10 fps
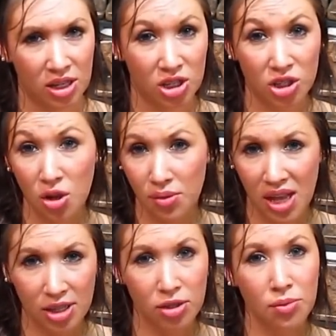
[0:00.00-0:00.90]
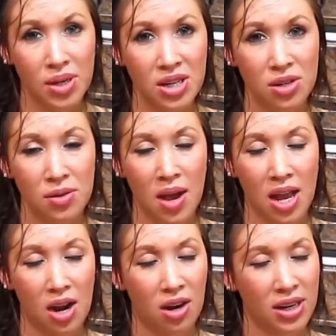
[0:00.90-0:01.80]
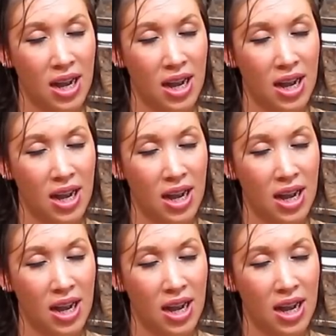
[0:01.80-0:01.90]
So that's what we do, and our